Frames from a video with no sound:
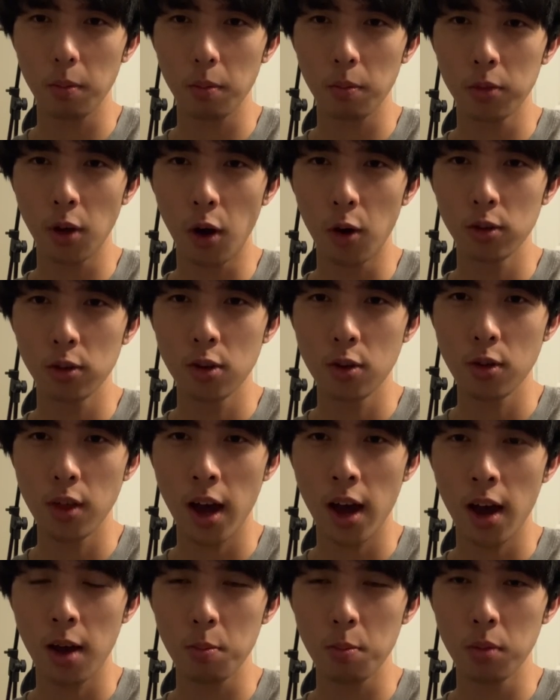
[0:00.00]
don't do
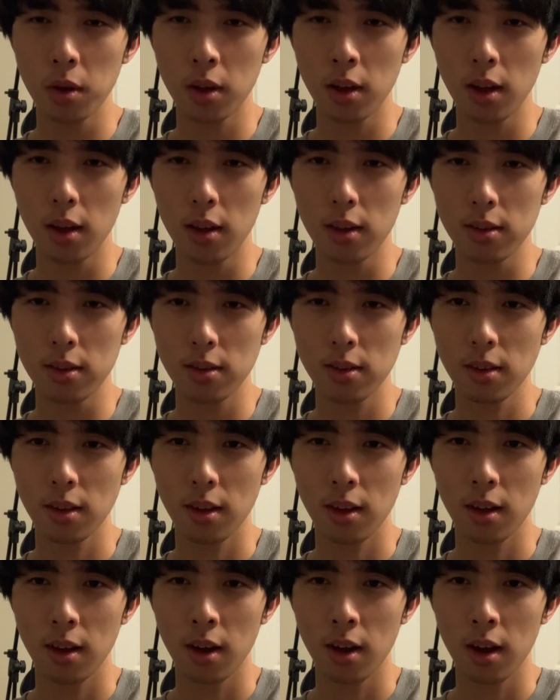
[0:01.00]
that because
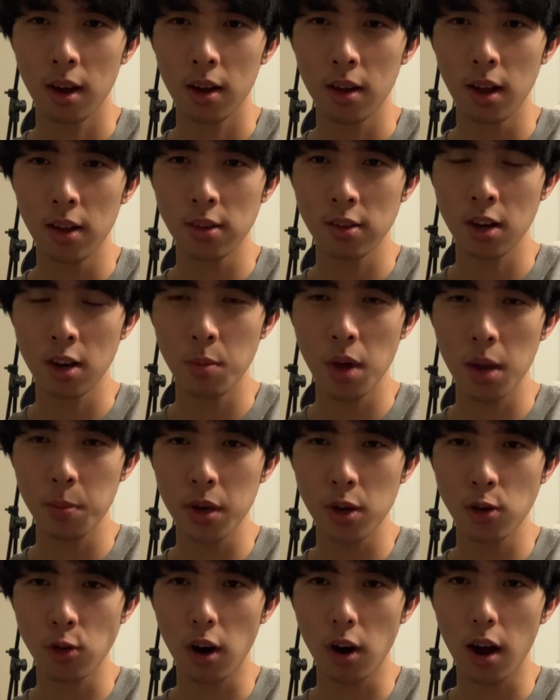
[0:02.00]
it's going to make me
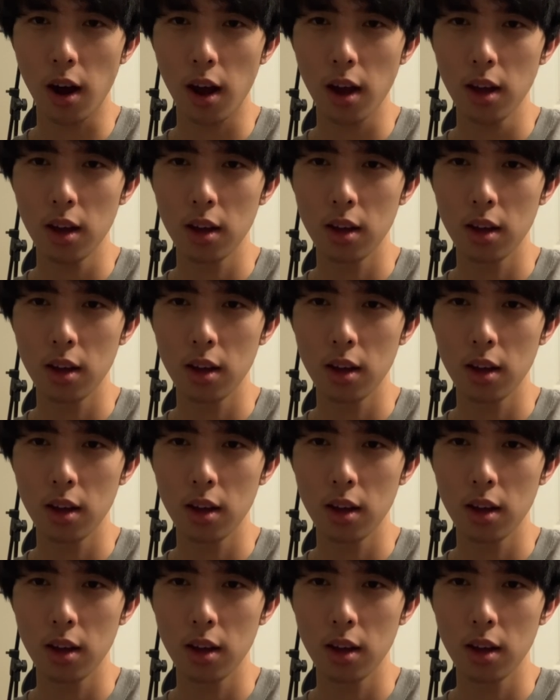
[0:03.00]
cry.